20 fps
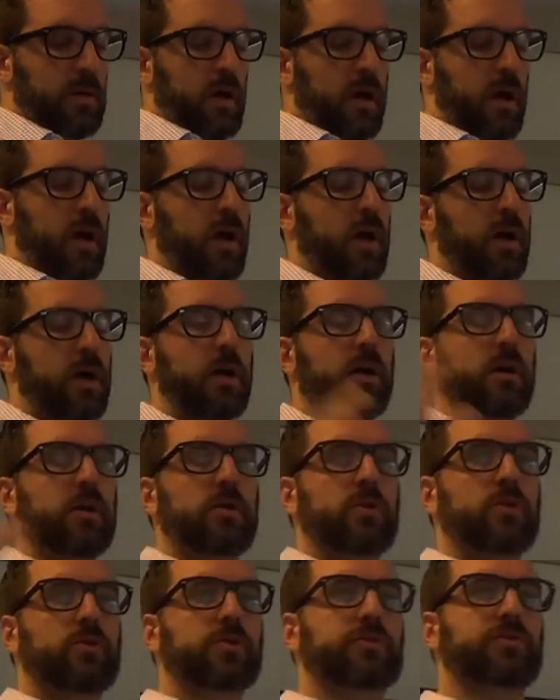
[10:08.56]
Uh,
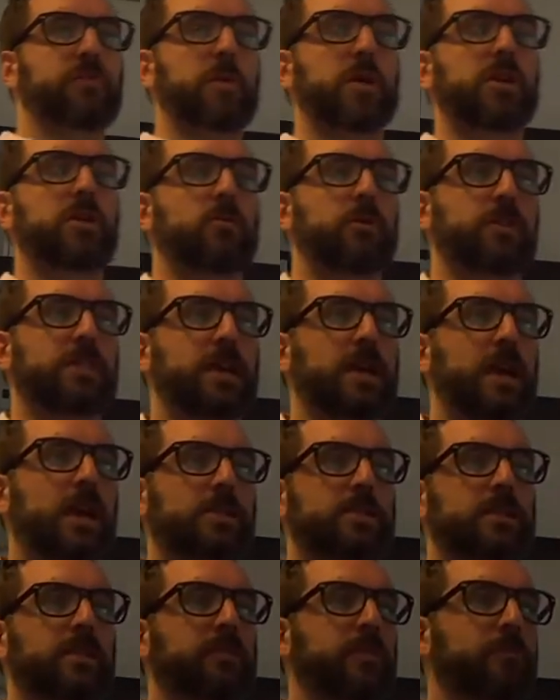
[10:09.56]
who's familiar with the
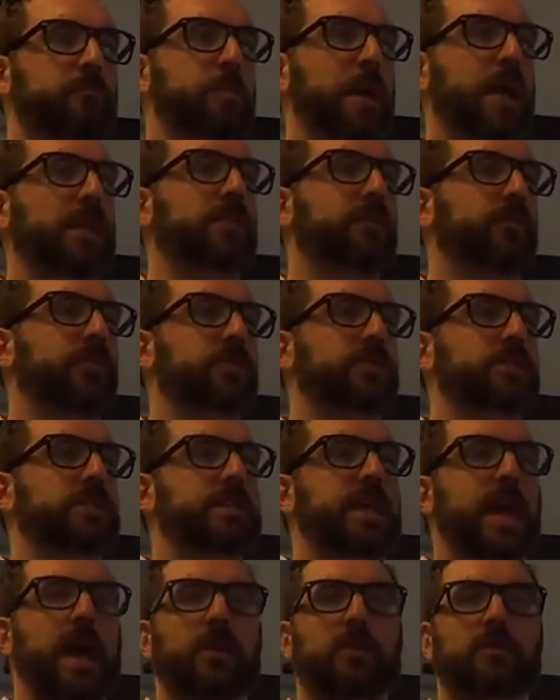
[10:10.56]
concept of pets versus
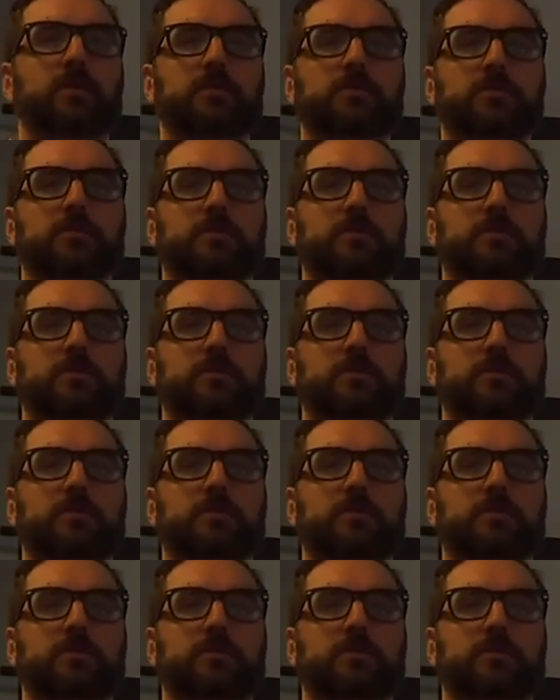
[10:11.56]
cattle?